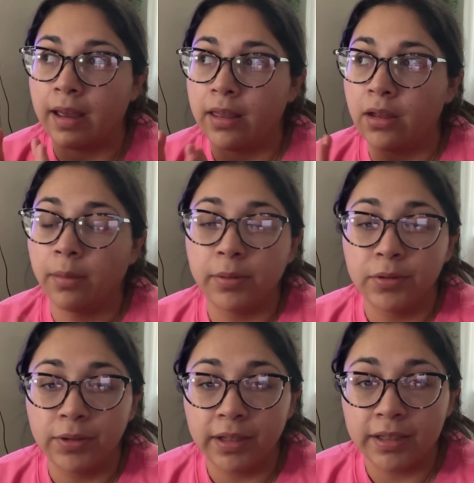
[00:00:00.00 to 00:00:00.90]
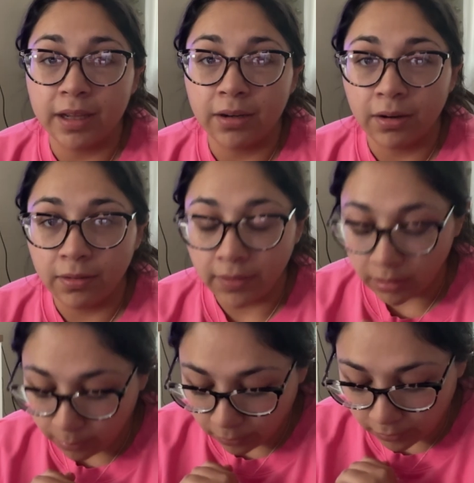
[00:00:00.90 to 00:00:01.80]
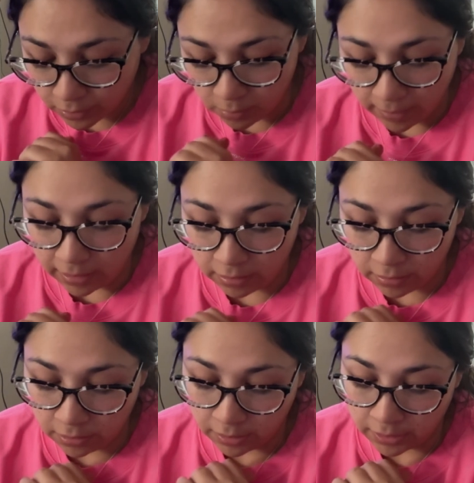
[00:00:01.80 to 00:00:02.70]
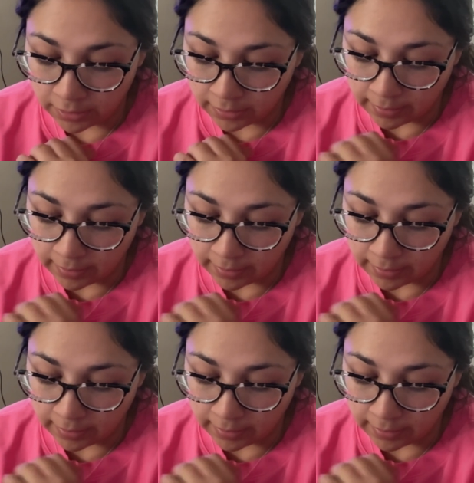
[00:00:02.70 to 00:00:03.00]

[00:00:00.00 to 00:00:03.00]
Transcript: the opportunities that are available, no matter their